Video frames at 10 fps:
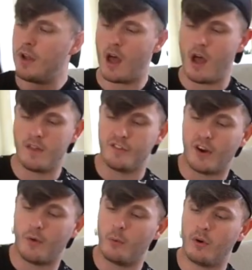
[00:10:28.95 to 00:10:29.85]
the
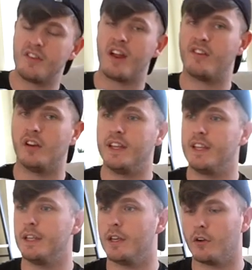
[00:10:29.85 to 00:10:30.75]
cherry one, is
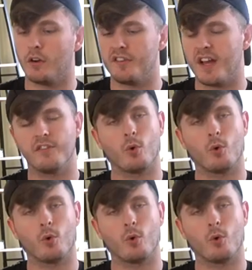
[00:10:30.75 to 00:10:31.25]
actually gonna taste